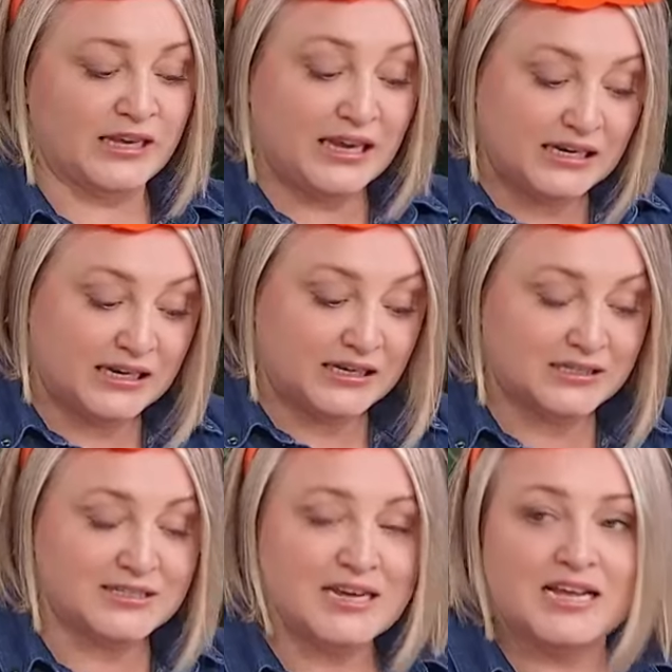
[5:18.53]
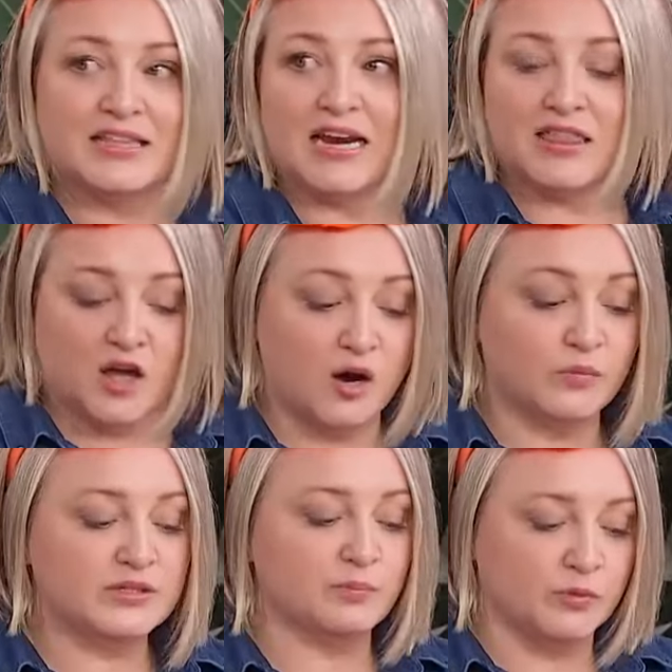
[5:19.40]
the kiddies that I
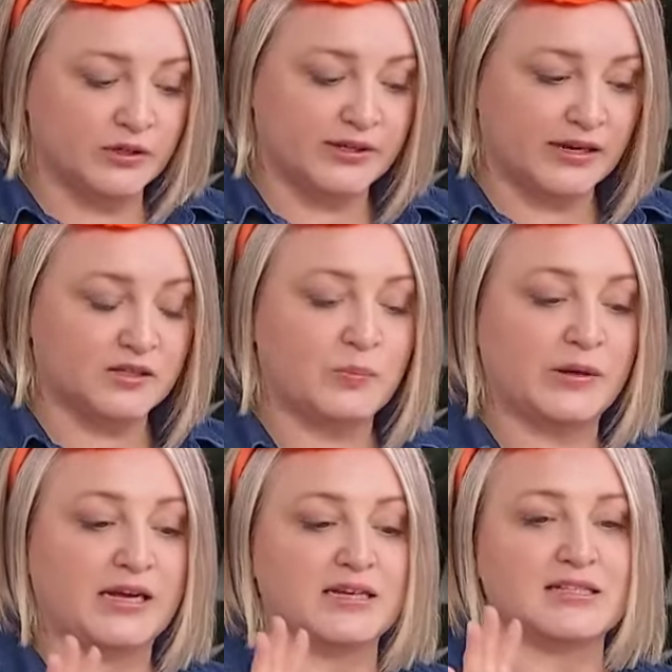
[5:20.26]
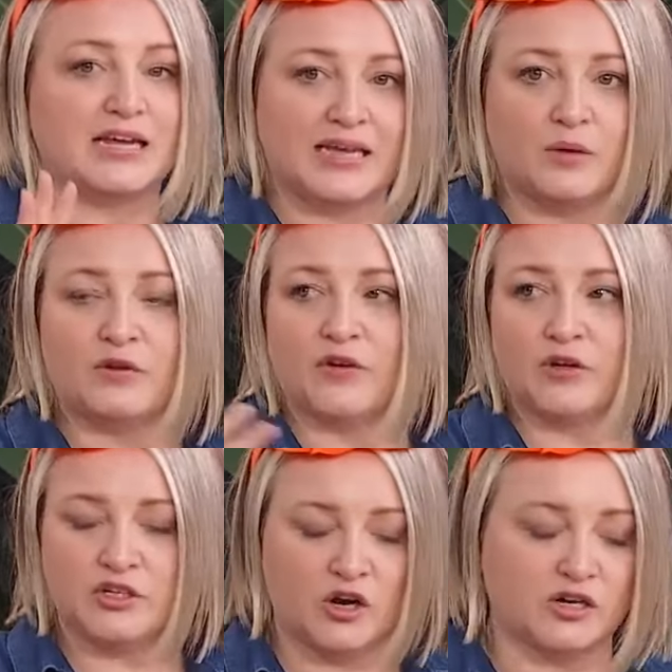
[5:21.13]
thought was brilliant, because again,
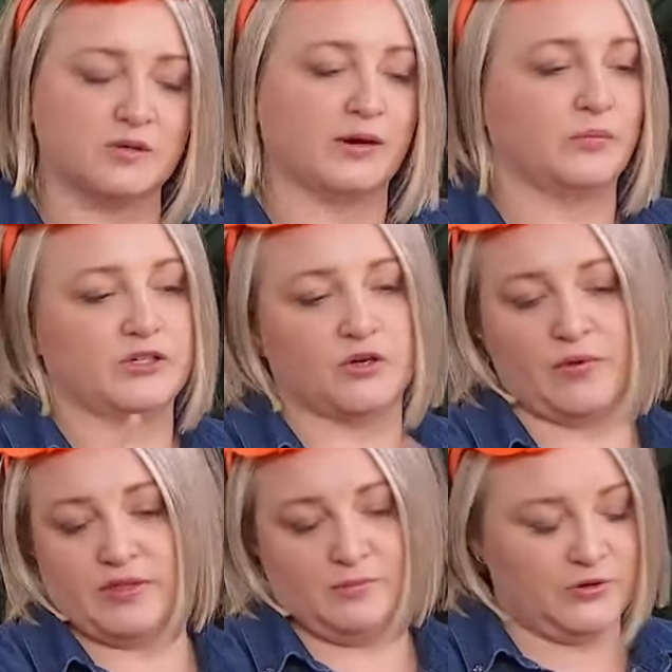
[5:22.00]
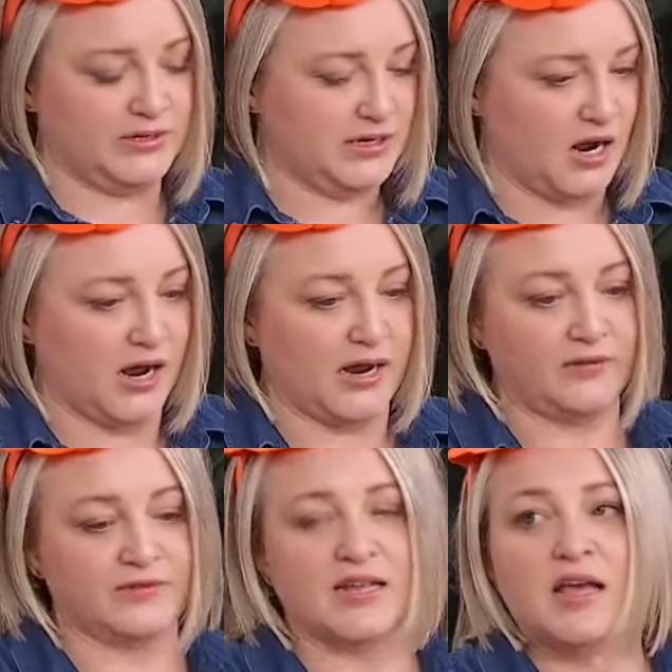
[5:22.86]
we've already talked about, we don't want them using
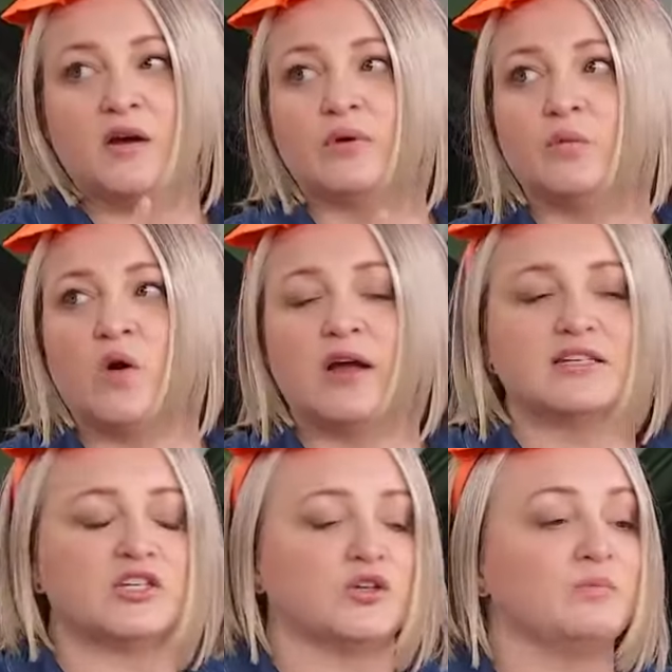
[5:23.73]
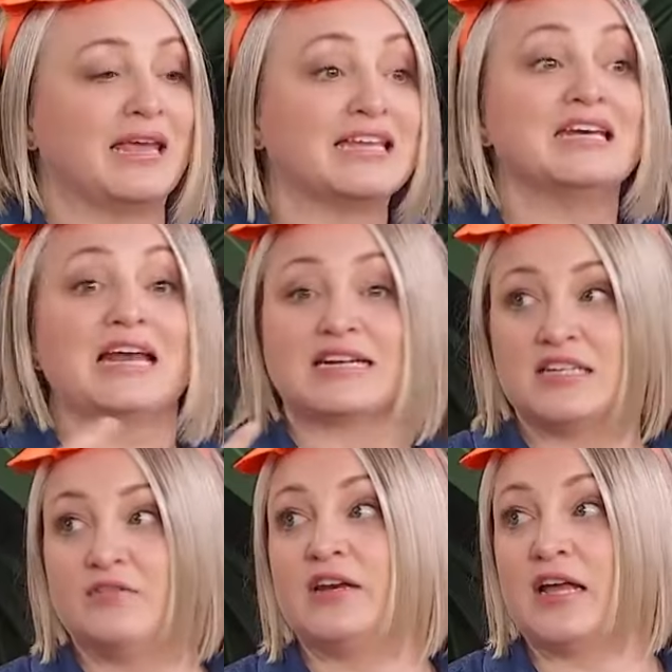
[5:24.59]
knives. Yeah. We want to make it an
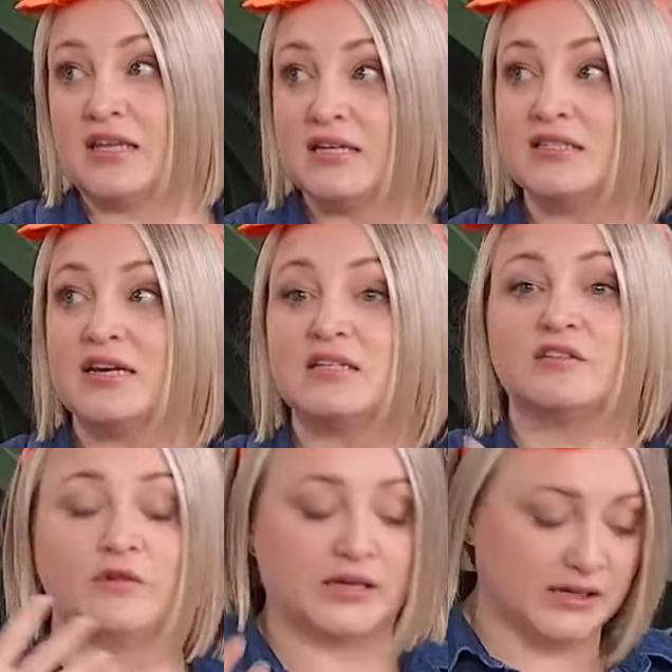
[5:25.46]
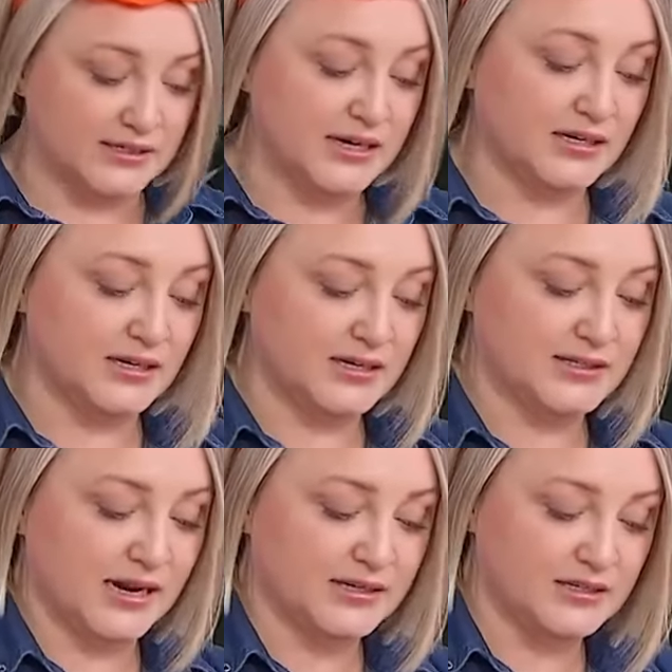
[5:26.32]
activity. I think it's nice if we can extend it as
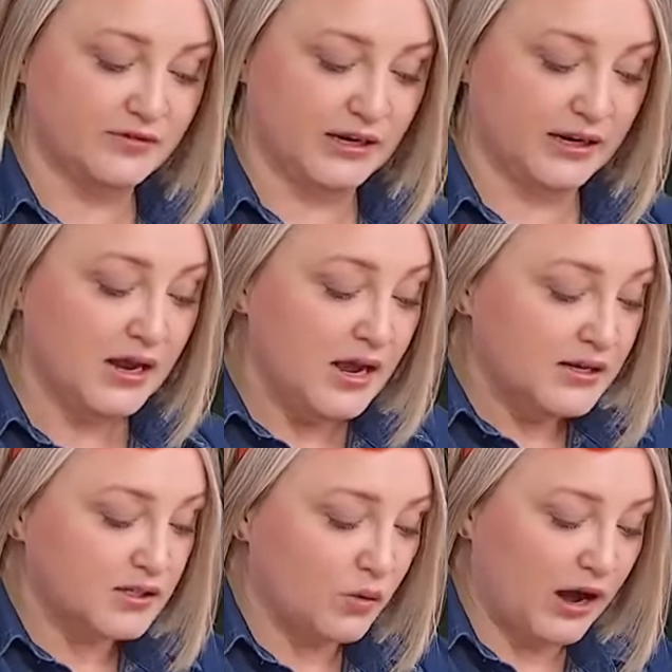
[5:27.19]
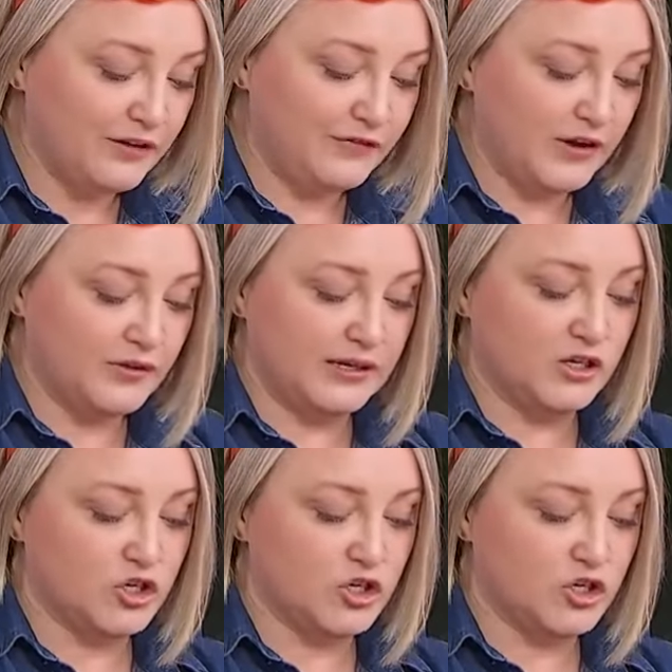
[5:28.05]
an activity. So I found these